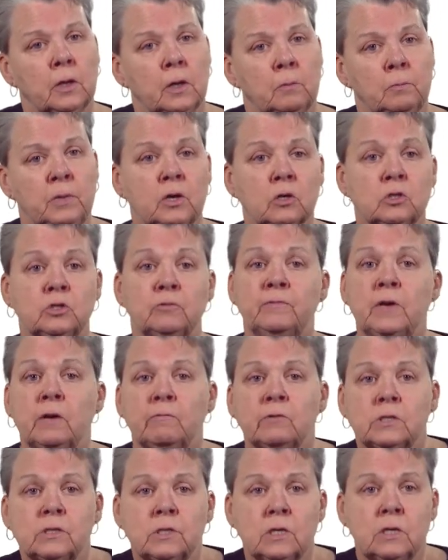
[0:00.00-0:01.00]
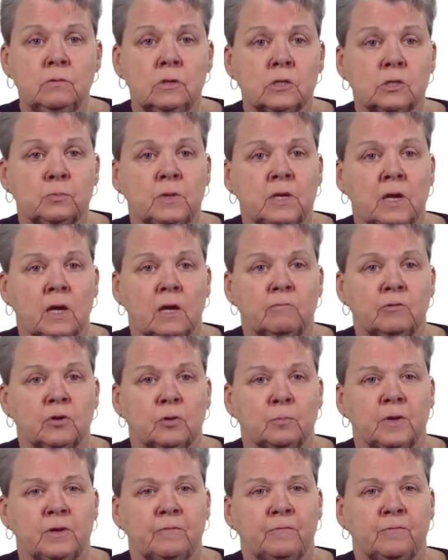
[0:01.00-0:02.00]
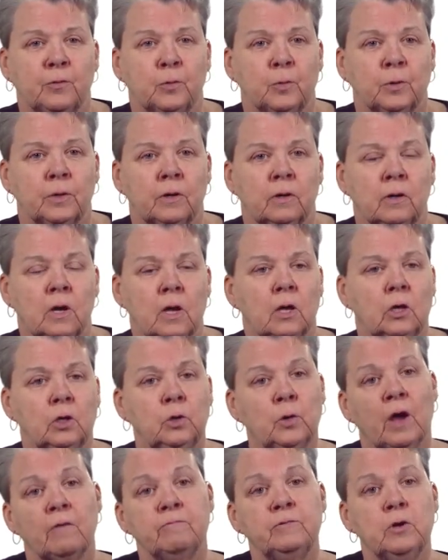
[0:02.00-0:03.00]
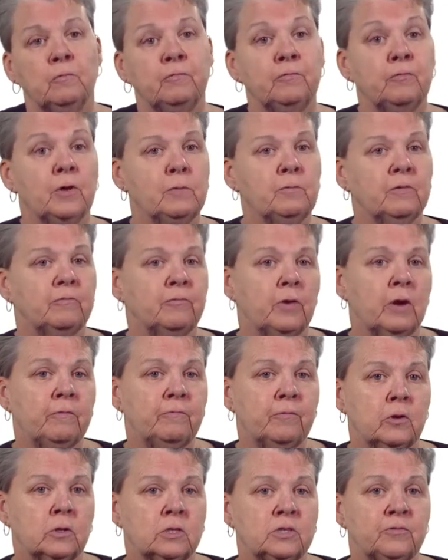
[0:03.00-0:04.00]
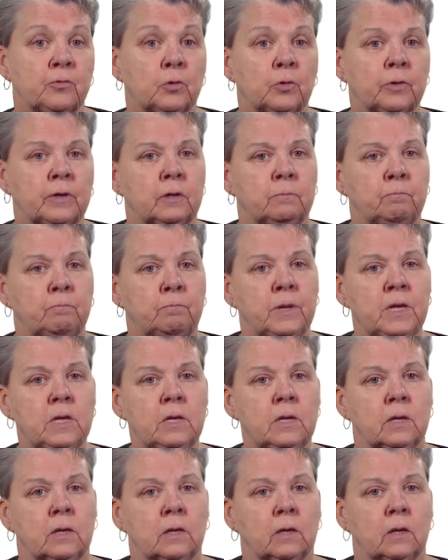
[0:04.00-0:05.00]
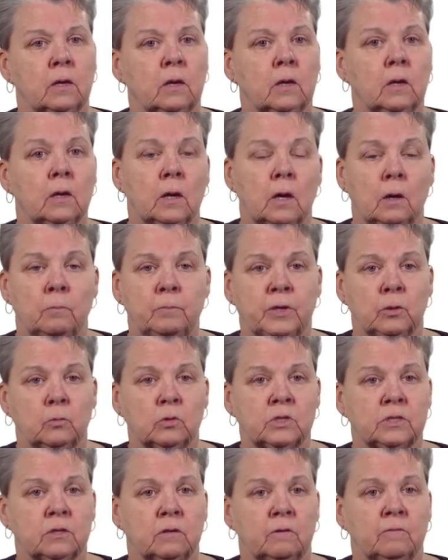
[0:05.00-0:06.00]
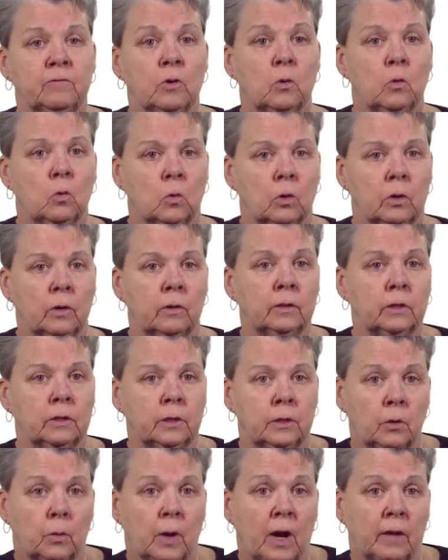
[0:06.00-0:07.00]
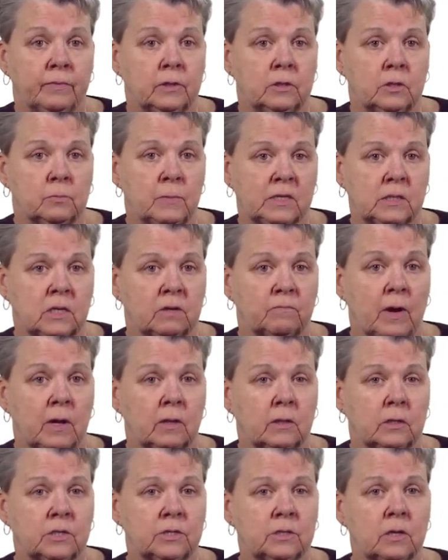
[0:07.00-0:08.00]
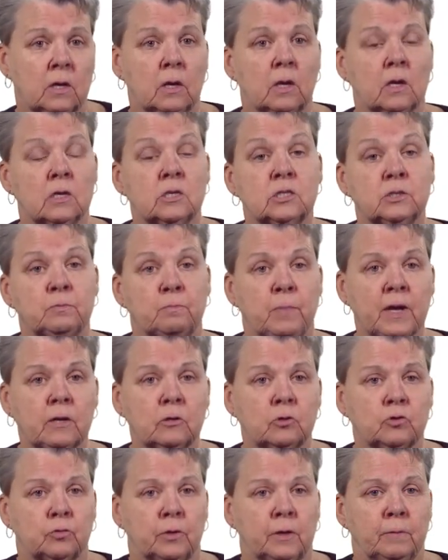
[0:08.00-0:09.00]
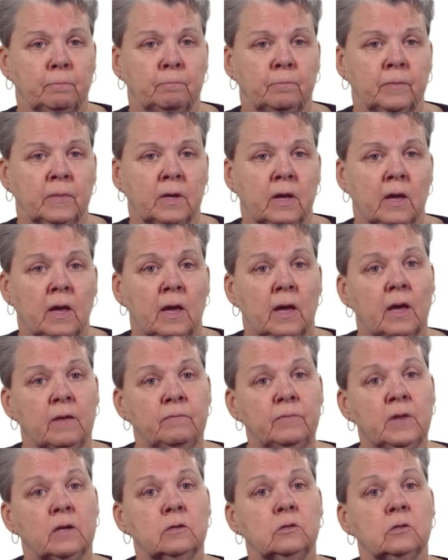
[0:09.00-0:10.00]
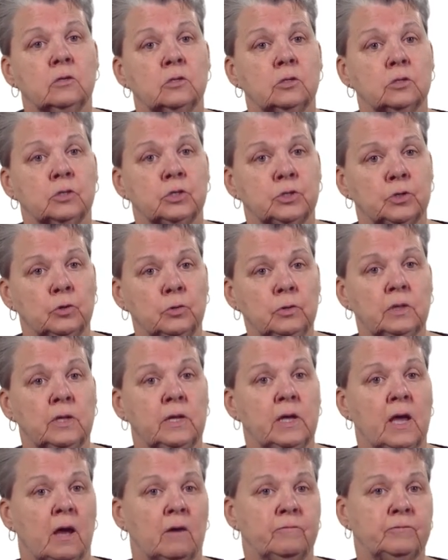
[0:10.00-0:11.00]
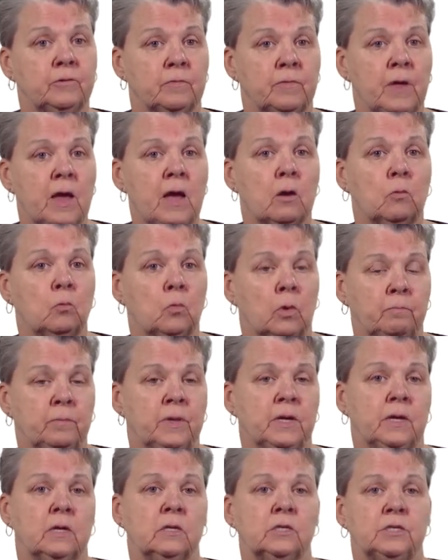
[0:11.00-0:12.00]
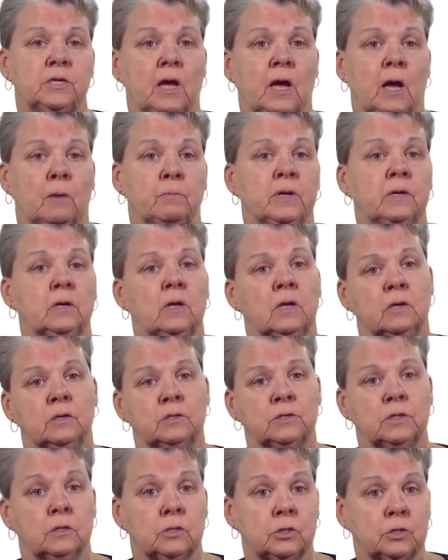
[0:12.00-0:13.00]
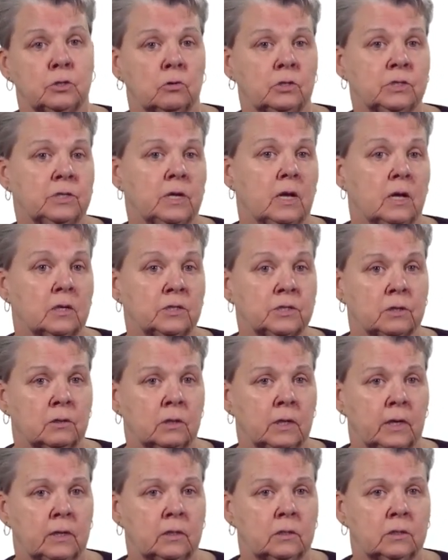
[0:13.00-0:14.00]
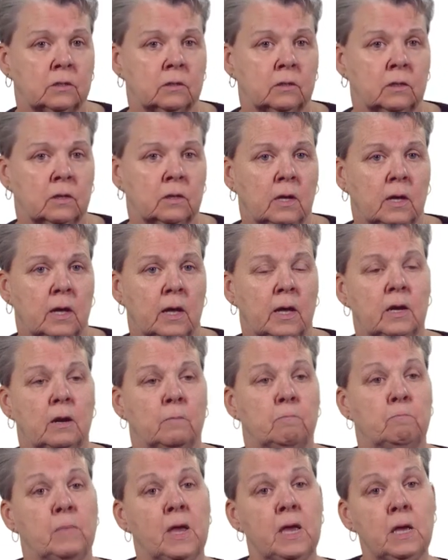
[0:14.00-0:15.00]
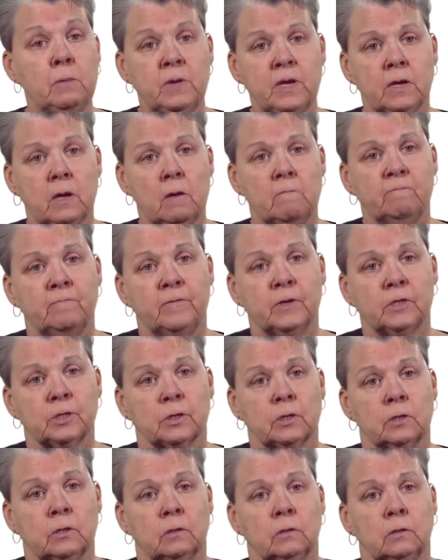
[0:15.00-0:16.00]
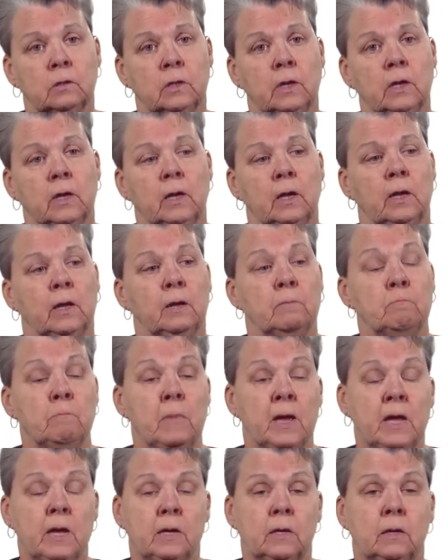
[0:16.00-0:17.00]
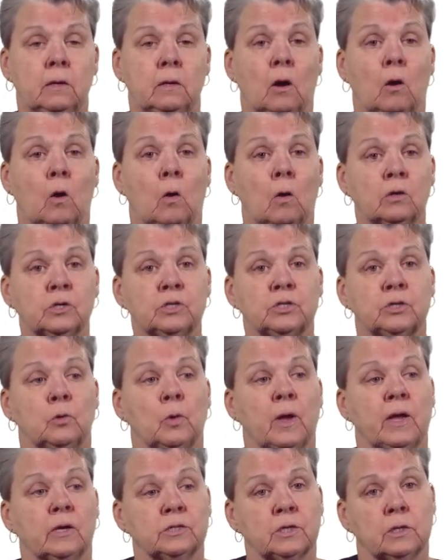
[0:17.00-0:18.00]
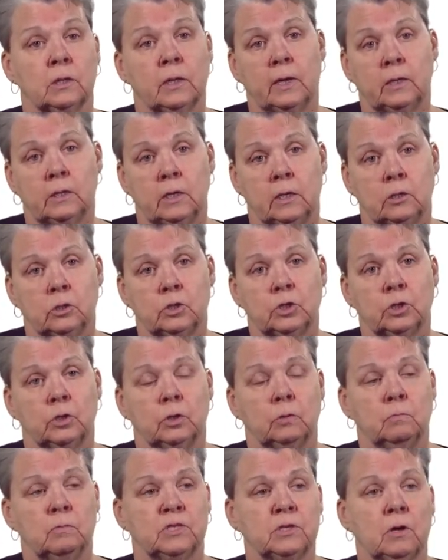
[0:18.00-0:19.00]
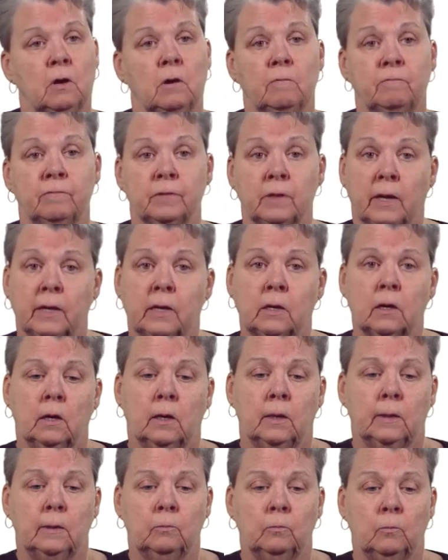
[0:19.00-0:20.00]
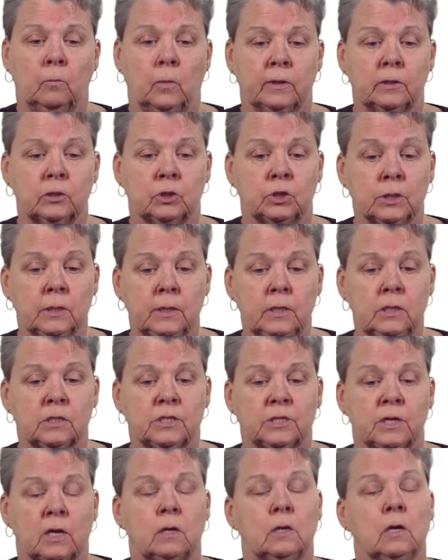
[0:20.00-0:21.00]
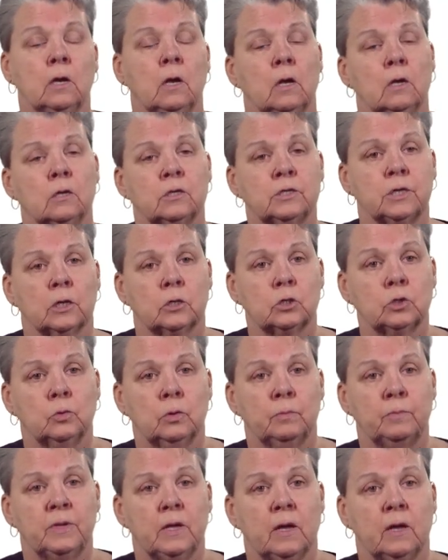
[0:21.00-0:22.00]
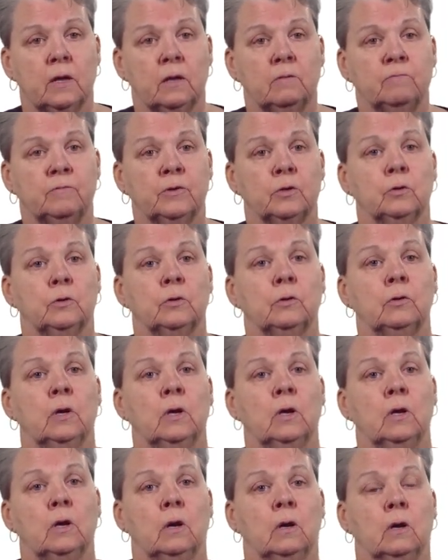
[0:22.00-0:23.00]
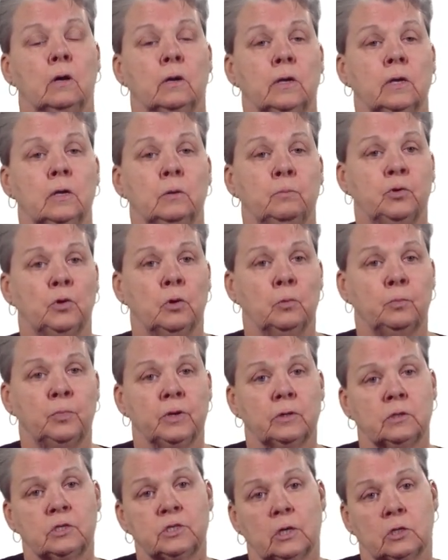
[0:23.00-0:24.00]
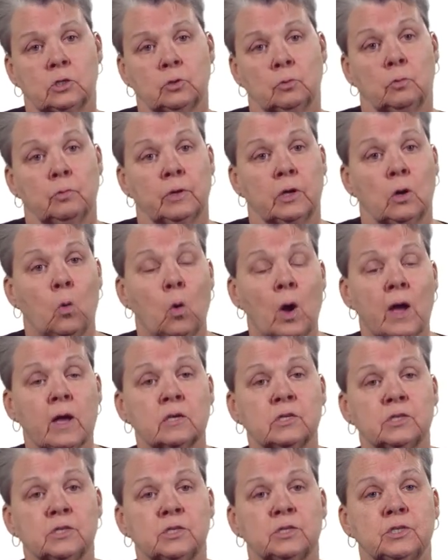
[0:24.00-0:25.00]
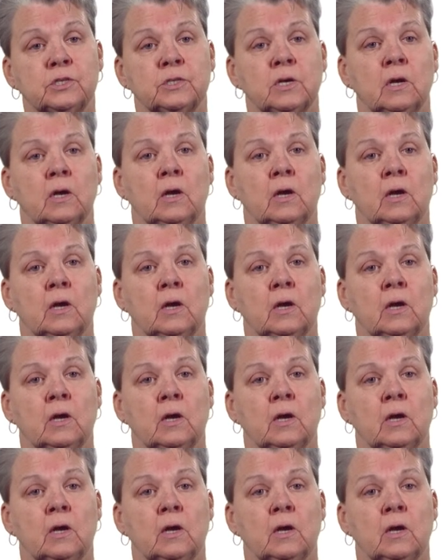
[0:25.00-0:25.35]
because you've never seen this behavior before. You have no frame of reference for it being abusive or, you know, on the domestic violence spectrum. And then certainly after that, what begins to happen is it starts to escalate. And it may become physical, it may also escalate in terms of, like uh, what Jillian said, sexual behavior, uh, inappropriate sexual requests,